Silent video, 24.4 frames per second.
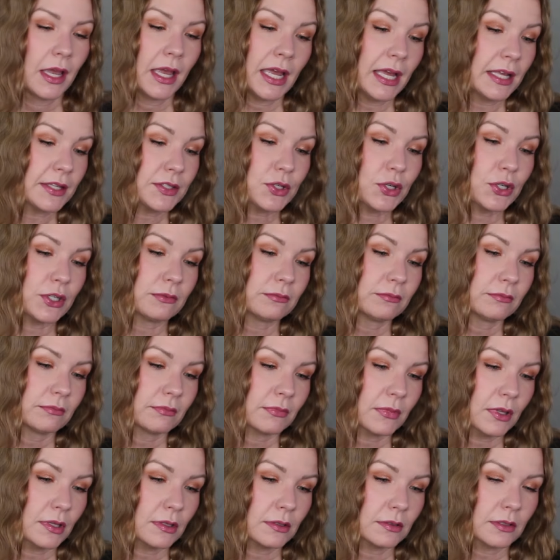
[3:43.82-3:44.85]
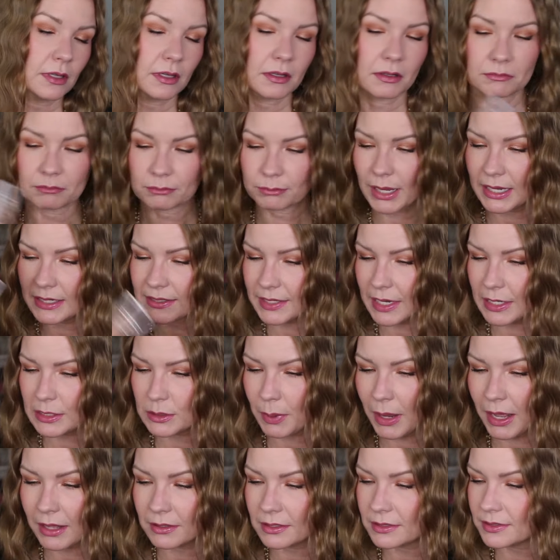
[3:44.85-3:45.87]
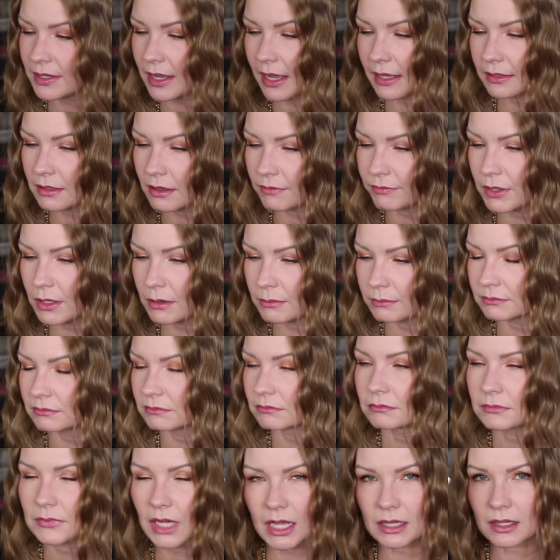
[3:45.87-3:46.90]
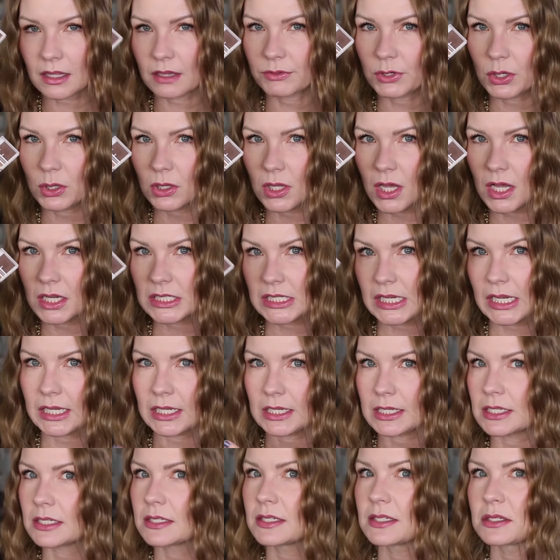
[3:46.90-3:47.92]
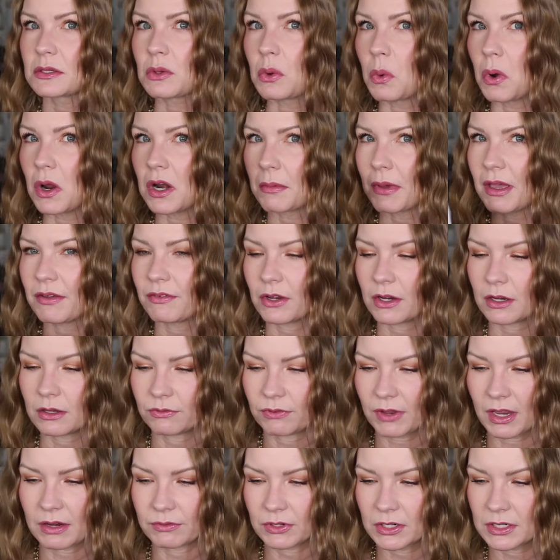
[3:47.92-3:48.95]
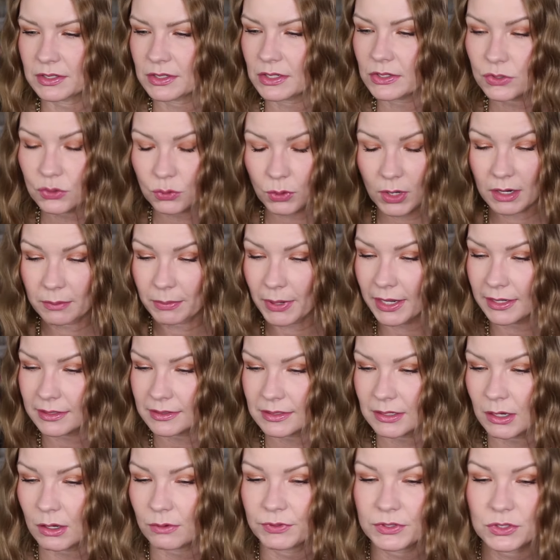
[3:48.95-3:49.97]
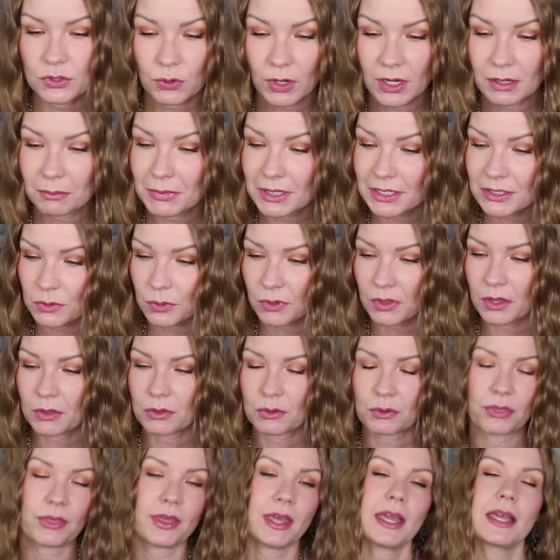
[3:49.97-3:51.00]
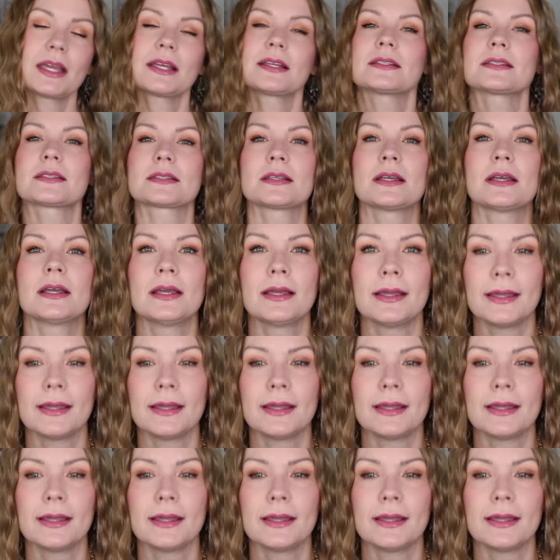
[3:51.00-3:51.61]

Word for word: It's good. The bite-sized palettes, I love them. I Love You a Latte is one of my very favorites. It's great by itself. It's great mixed with other things.